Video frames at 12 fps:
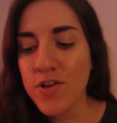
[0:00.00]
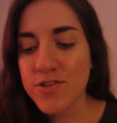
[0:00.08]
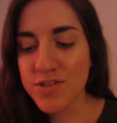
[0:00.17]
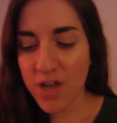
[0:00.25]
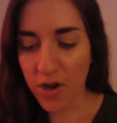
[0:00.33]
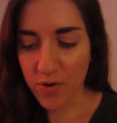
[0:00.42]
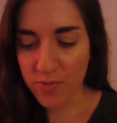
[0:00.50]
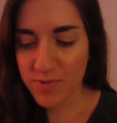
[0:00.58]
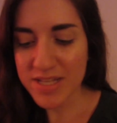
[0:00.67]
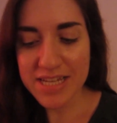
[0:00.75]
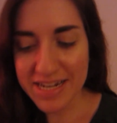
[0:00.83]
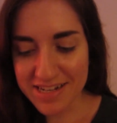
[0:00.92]
So,
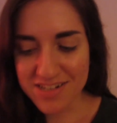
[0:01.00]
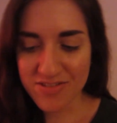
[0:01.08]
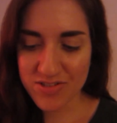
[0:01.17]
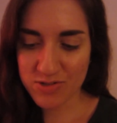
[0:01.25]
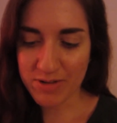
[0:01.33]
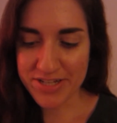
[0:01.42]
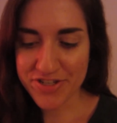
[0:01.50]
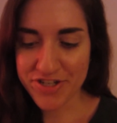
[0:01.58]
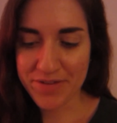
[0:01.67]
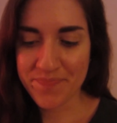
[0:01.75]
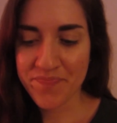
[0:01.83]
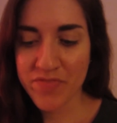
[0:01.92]
relating to this
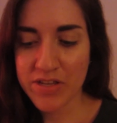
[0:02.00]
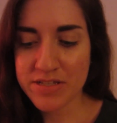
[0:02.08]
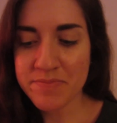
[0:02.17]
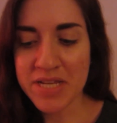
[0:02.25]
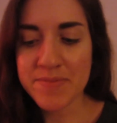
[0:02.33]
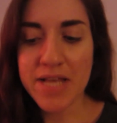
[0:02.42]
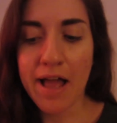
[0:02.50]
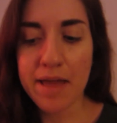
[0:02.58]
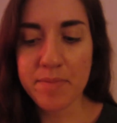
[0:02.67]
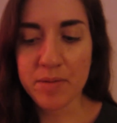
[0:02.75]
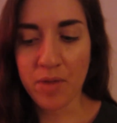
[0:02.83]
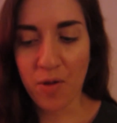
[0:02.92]
question, sometimes
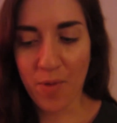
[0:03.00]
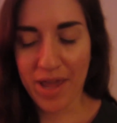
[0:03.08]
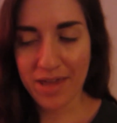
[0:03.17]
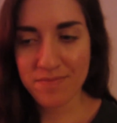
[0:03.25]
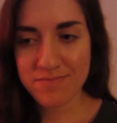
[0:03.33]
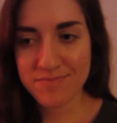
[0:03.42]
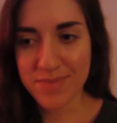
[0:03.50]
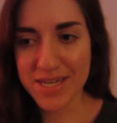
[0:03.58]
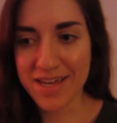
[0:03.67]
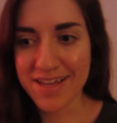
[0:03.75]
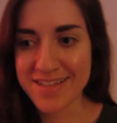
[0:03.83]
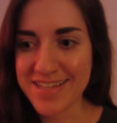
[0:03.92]
I'm in my way
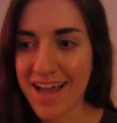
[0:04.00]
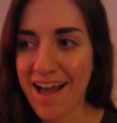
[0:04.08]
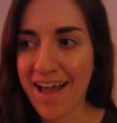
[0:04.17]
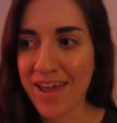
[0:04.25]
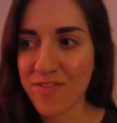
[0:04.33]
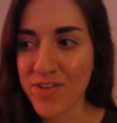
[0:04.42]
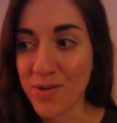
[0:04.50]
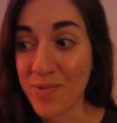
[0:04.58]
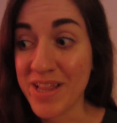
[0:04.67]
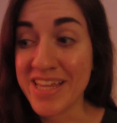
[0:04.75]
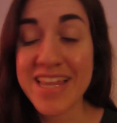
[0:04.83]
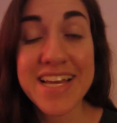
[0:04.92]
because I feel
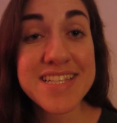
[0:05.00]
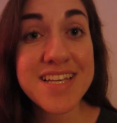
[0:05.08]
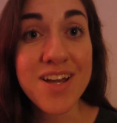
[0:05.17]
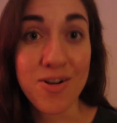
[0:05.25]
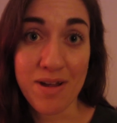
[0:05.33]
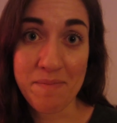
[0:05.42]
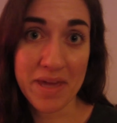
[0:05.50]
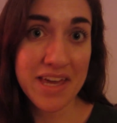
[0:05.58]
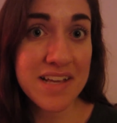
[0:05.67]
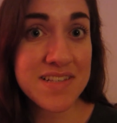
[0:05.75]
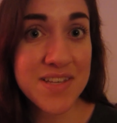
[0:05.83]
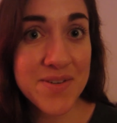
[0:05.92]
really lazy or I make
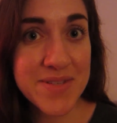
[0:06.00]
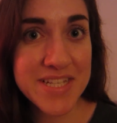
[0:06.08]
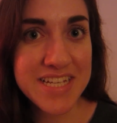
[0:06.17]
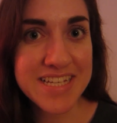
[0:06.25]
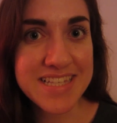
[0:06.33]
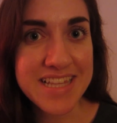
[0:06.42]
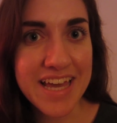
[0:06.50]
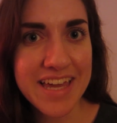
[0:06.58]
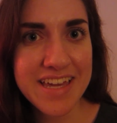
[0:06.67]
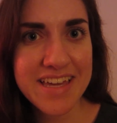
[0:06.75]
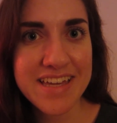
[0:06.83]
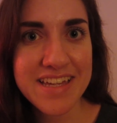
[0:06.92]
excuses
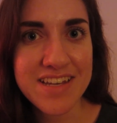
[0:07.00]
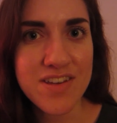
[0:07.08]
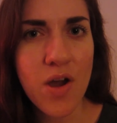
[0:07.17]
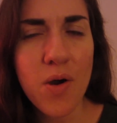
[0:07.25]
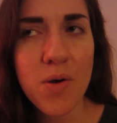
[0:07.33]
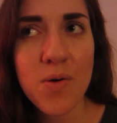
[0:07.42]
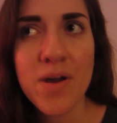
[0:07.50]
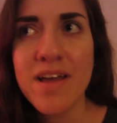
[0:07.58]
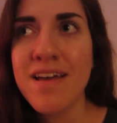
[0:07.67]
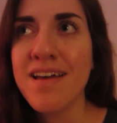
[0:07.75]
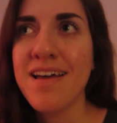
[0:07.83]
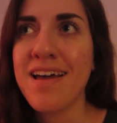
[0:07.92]
like, no,
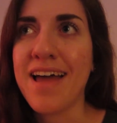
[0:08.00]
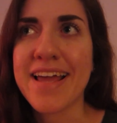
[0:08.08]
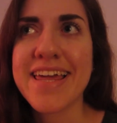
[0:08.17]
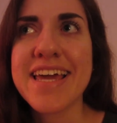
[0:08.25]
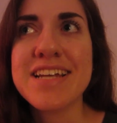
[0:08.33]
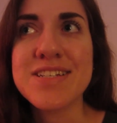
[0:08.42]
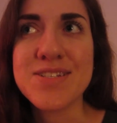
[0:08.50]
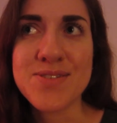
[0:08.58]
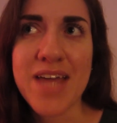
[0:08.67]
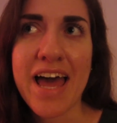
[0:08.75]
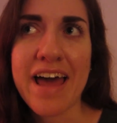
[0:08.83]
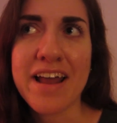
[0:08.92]
I can't do
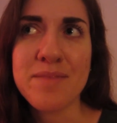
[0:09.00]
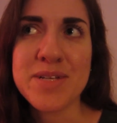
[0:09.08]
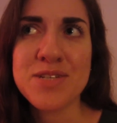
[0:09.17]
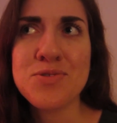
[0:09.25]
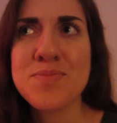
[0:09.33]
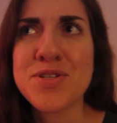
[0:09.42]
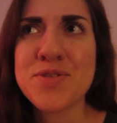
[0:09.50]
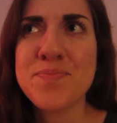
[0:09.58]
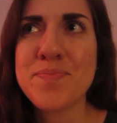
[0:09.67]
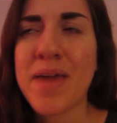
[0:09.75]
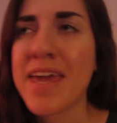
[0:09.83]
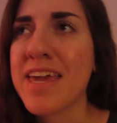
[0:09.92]
that, I'm in too much
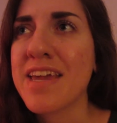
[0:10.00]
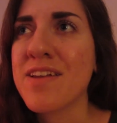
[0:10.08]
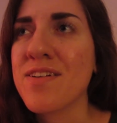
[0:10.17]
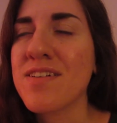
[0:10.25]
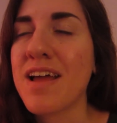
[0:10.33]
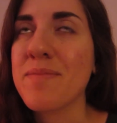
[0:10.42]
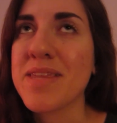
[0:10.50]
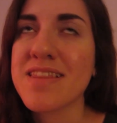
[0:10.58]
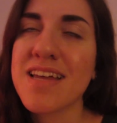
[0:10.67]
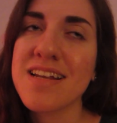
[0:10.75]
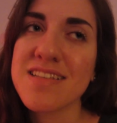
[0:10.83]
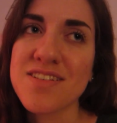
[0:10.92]
pain, or I mean,
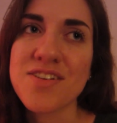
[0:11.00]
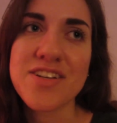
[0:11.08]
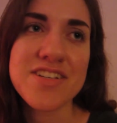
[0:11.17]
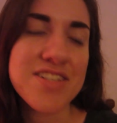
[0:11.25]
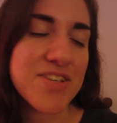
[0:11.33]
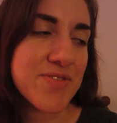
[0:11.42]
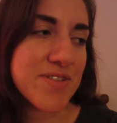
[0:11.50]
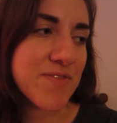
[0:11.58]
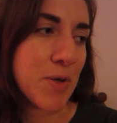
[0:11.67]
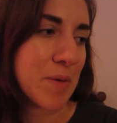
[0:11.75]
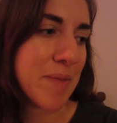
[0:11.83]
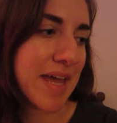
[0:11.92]
that is a good excuse. If
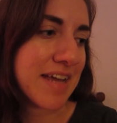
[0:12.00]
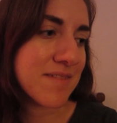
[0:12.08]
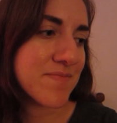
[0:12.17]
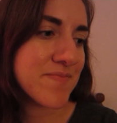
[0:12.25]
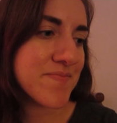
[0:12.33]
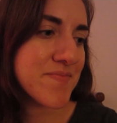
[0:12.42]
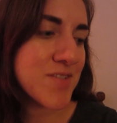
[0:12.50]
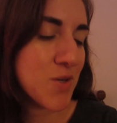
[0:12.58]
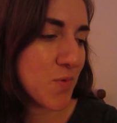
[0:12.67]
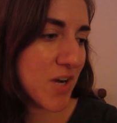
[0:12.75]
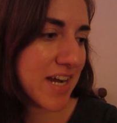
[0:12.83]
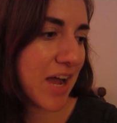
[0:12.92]
you're in pain,
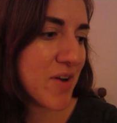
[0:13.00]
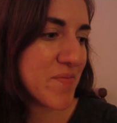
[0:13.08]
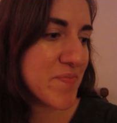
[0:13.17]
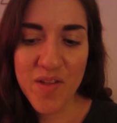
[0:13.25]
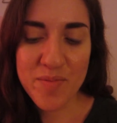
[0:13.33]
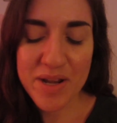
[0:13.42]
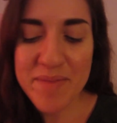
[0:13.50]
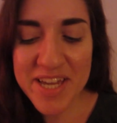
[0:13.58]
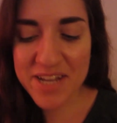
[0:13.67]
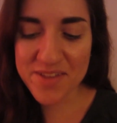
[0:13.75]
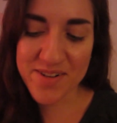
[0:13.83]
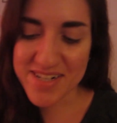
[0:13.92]
don't work out. But I
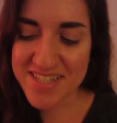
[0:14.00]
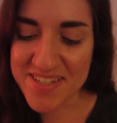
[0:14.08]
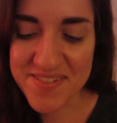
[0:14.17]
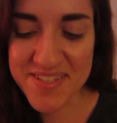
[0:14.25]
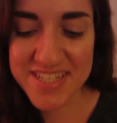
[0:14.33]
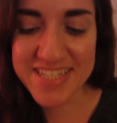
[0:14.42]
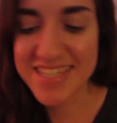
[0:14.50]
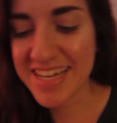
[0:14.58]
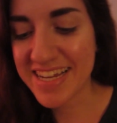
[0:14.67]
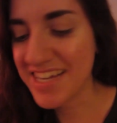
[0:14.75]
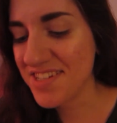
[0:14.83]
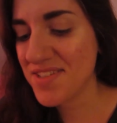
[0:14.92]
make other excuses
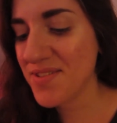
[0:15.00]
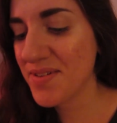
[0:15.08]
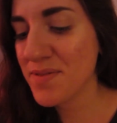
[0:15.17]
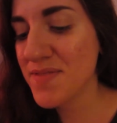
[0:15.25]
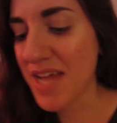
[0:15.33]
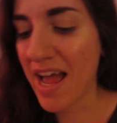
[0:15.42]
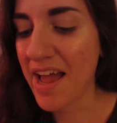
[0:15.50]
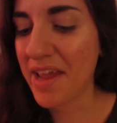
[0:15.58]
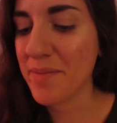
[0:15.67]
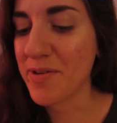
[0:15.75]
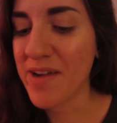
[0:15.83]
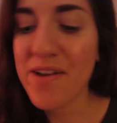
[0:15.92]
like I just don't have
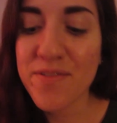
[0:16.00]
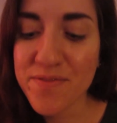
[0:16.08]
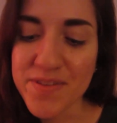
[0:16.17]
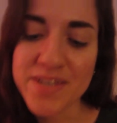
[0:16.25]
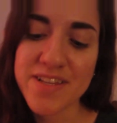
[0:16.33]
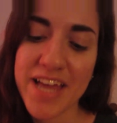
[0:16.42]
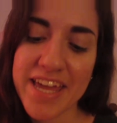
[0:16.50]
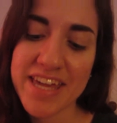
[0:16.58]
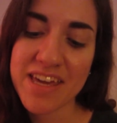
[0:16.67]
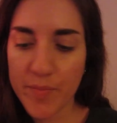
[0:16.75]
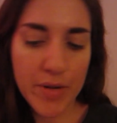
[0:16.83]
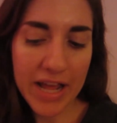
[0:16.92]
time or I don't feel like
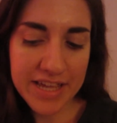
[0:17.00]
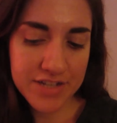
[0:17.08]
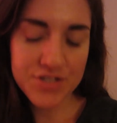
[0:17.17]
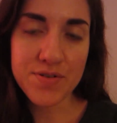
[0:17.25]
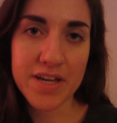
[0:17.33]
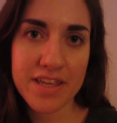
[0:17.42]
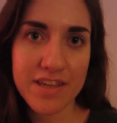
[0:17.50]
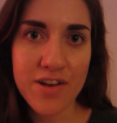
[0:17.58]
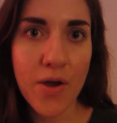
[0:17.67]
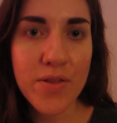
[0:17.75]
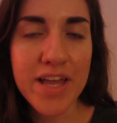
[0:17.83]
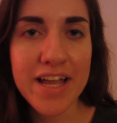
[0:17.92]
it, but I can do it, you
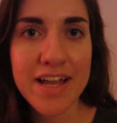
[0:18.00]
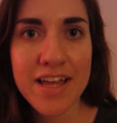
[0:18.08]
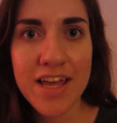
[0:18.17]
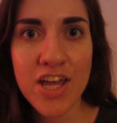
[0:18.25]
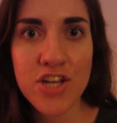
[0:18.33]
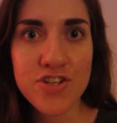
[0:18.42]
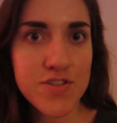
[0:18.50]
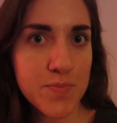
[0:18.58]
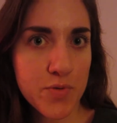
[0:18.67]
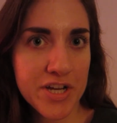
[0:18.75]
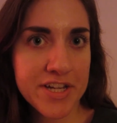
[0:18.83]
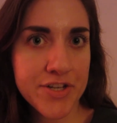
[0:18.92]
know? Like, just
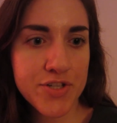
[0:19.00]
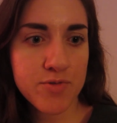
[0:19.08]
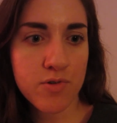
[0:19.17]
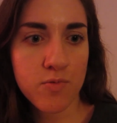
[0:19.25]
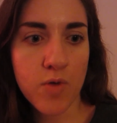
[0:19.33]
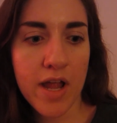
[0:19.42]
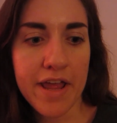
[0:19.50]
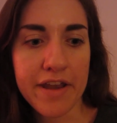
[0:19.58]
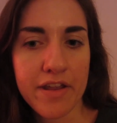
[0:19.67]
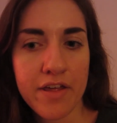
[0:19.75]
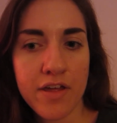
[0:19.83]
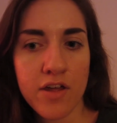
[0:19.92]
break into a
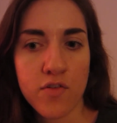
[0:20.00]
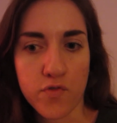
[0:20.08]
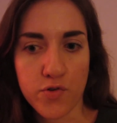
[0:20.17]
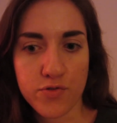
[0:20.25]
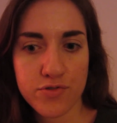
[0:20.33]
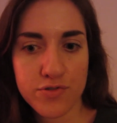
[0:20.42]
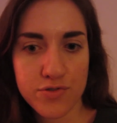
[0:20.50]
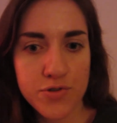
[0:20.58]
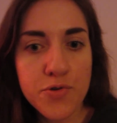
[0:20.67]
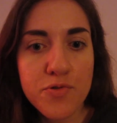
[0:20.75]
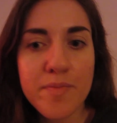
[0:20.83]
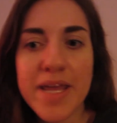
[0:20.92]
run for
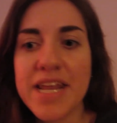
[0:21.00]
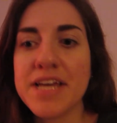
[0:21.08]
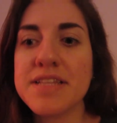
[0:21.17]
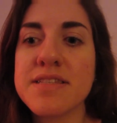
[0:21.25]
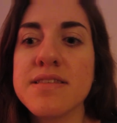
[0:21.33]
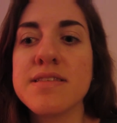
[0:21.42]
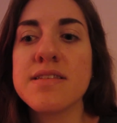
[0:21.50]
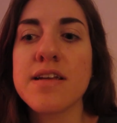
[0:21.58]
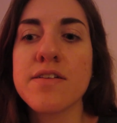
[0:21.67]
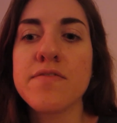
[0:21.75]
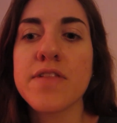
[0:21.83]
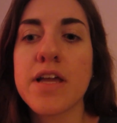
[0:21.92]
two minutes
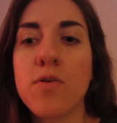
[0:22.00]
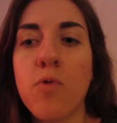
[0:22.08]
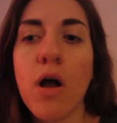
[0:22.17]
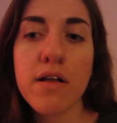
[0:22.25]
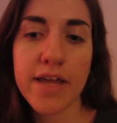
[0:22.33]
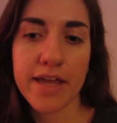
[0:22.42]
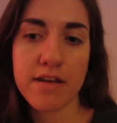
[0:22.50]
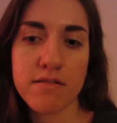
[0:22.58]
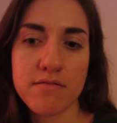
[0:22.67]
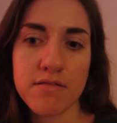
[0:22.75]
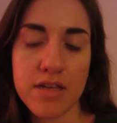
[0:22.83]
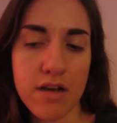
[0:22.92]
instead of like walking,
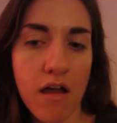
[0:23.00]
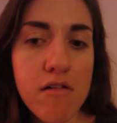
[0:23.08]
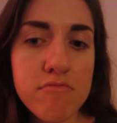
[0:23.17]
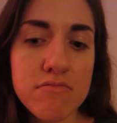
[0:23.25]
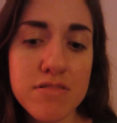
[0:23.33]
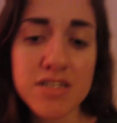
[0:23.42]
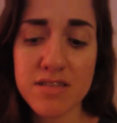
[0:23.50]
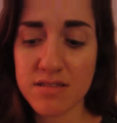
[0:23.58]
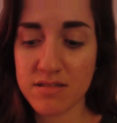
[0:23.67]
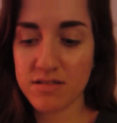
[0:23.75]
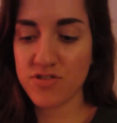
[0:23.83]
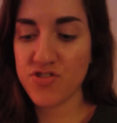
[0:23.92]
you know?
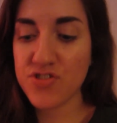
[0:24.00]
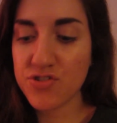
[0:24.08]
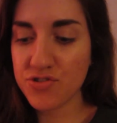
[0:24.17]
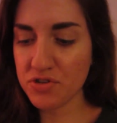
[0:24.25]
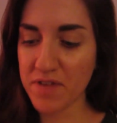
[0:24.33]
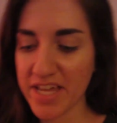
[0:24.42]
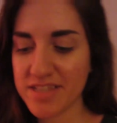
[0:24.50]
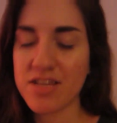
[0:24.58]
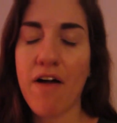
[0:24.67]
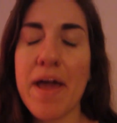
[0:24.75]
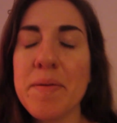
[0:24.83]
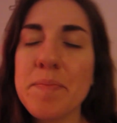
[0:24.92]
Just just do it.
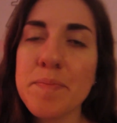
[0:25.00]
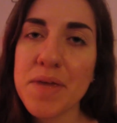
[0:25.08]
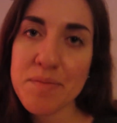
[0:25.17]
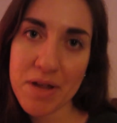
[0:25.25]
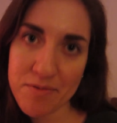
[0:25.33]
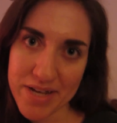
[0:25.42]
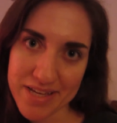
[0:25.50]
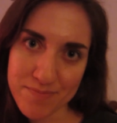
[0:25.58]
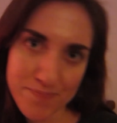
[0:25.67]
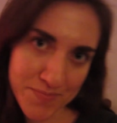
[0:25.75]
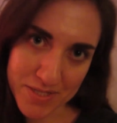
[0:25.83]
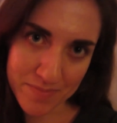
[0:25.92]
So I'm in my way
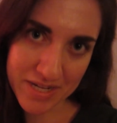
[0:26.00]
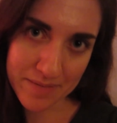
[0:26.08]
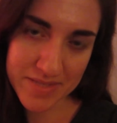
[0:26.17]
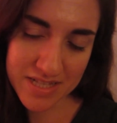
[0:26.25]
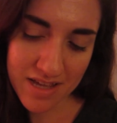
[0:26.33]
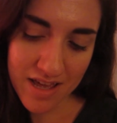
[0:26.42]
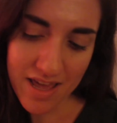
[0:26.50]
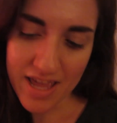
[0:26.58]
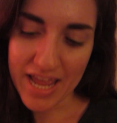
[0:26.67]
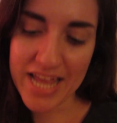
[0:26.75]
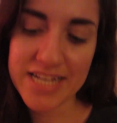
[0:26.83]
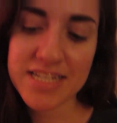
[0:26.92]
sometimes.
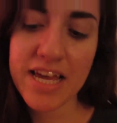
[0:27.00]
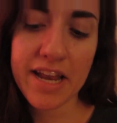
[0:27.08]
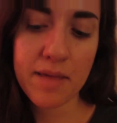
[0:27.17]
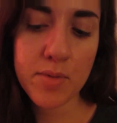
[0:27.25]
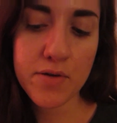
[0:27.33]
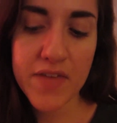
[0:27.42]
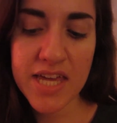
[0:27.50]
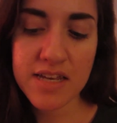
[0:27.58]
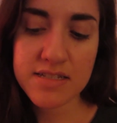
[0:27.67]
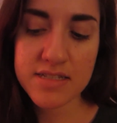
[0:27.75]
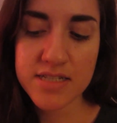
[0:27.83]
And can I move it?